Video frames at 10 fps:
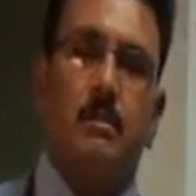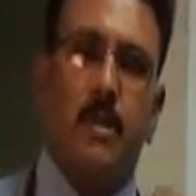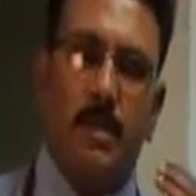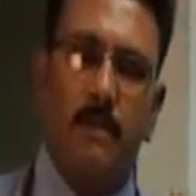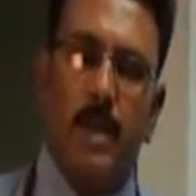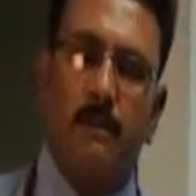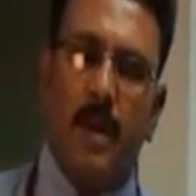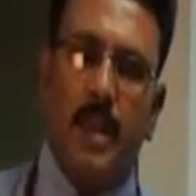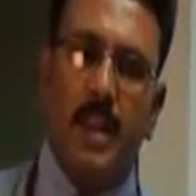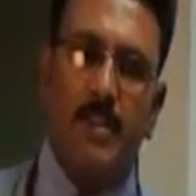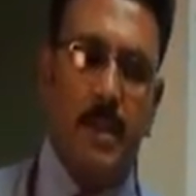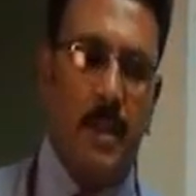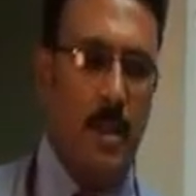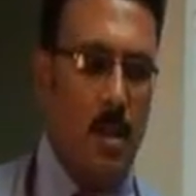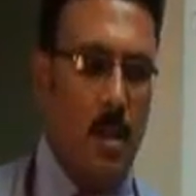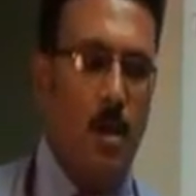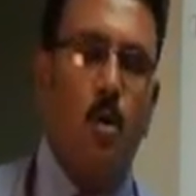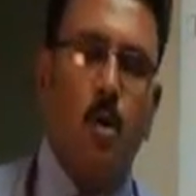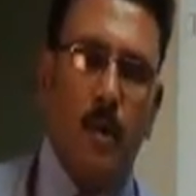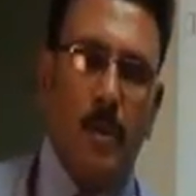By the way of analyzing
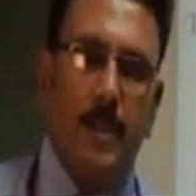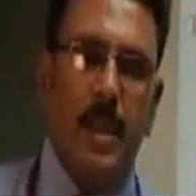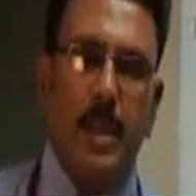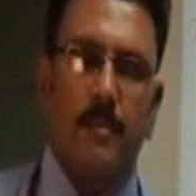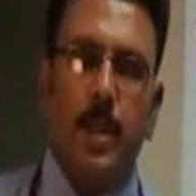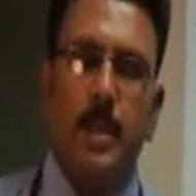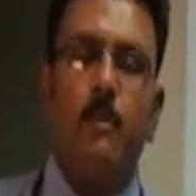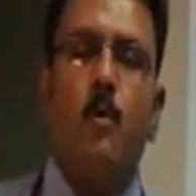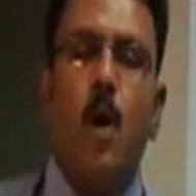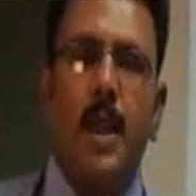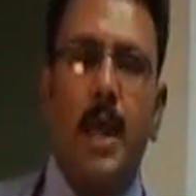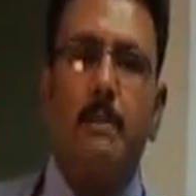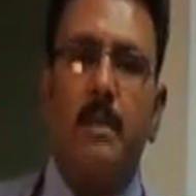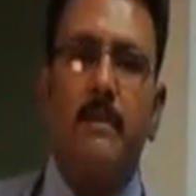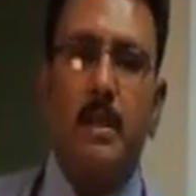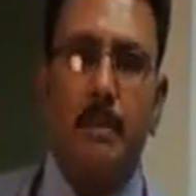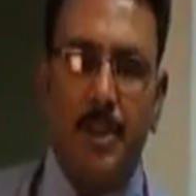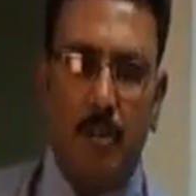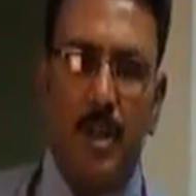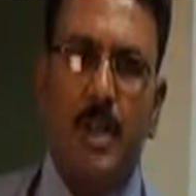over a period of time what happened with the
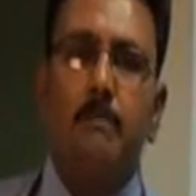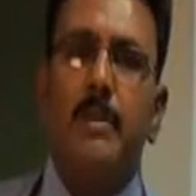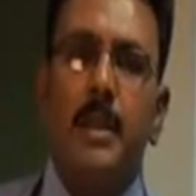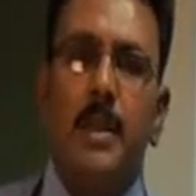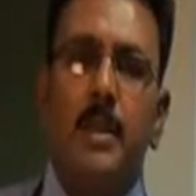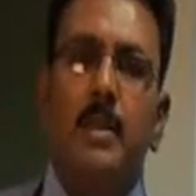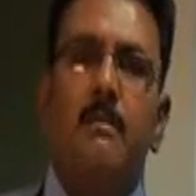particular company,